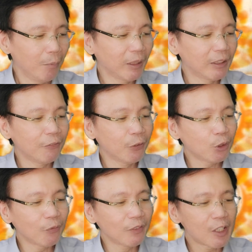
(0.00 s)
But the
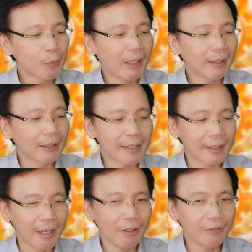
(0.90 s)
fruit of the Spirit
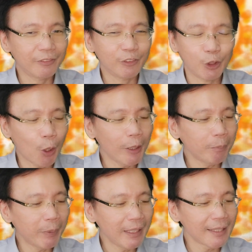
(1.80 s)
is love, joy,
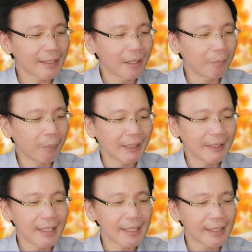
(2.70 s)
peace,
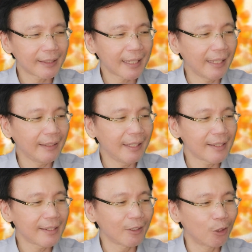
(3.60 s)
patience,
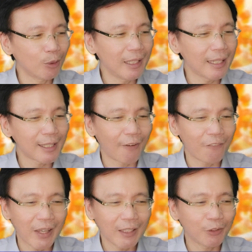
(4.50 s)
kindness, goodness,
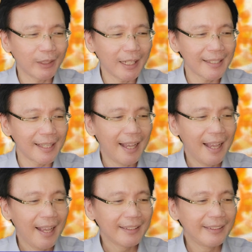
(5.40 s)
faithfulness,
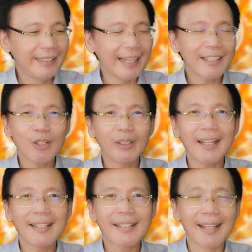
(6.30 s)

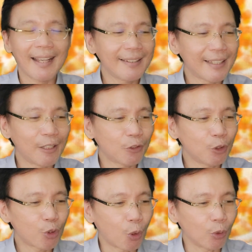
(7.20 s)
gentleness, and
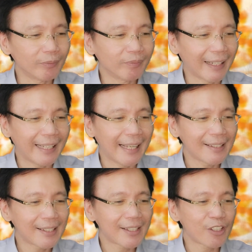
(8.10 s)
self-control.
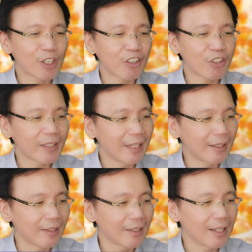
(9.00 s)
Against such
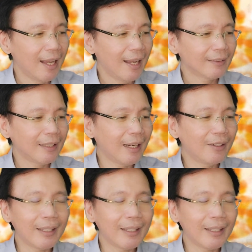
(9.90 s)
things, there